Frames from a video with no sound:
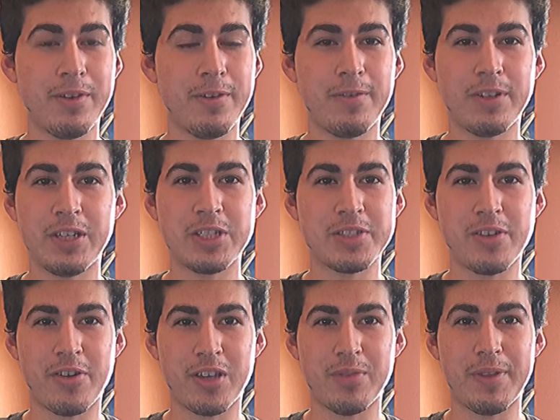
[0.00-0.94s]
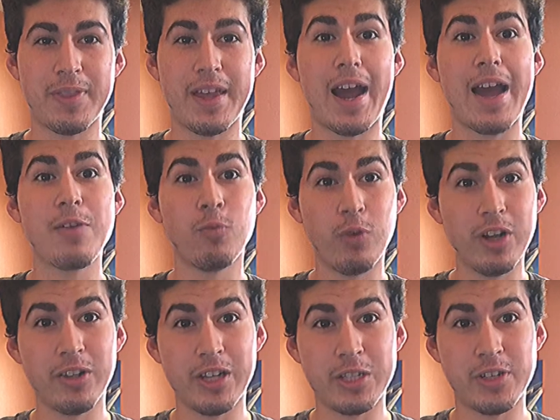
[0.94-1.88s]
fallacious argument that I will
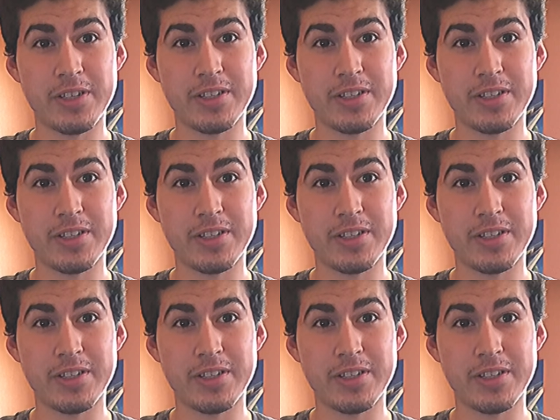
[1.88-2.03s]
address